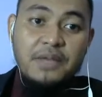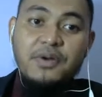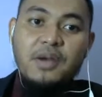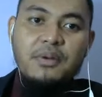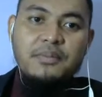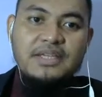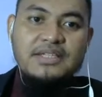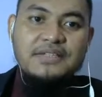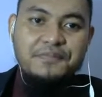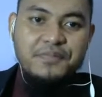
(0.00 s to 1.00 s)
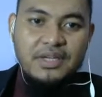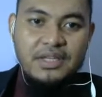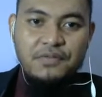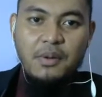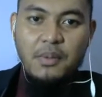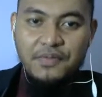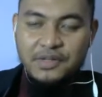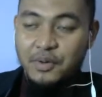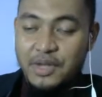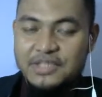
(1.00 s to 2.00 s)
problem is in the form of a
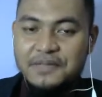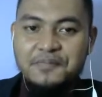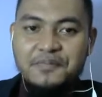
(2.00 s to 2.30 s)
question.